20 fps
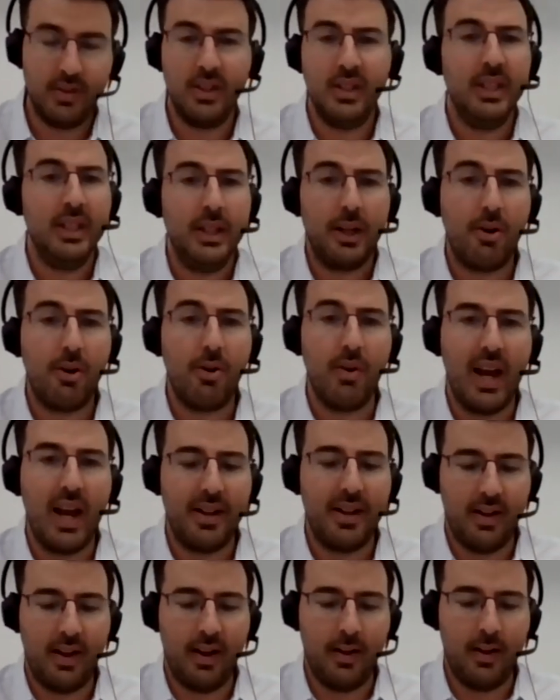
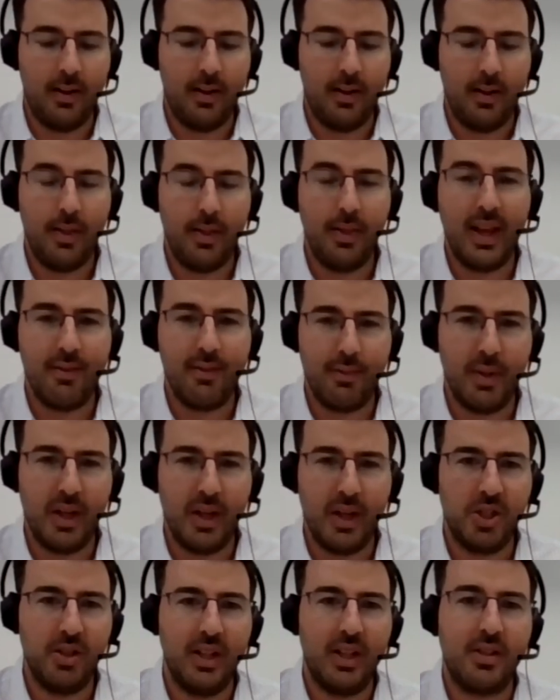creating the information
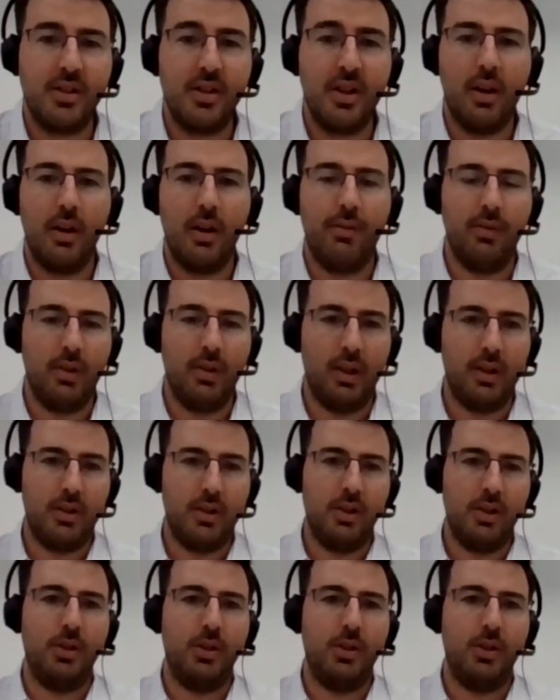that's needed for the decision.